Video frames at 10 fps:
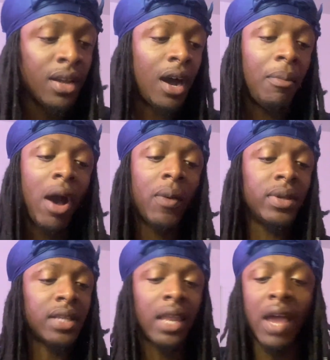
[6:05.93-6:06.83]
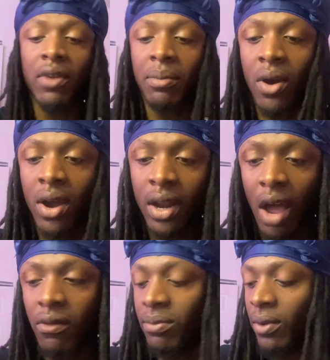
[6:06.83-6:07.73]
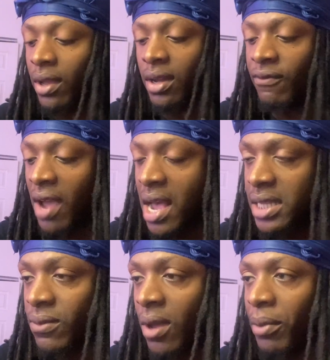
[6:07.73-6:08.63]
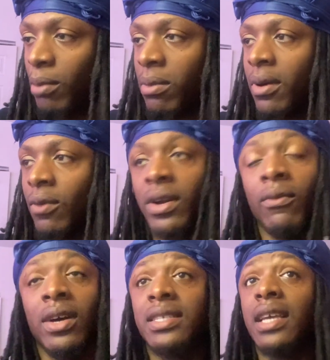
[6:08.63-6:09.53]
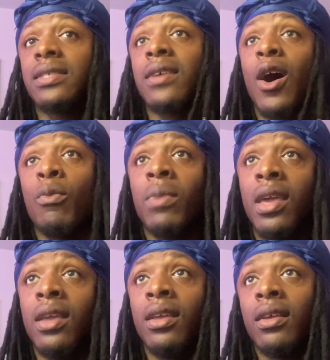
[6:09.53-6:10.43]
I'm always the life of the party. I always bring good vibes around people. But once they saw me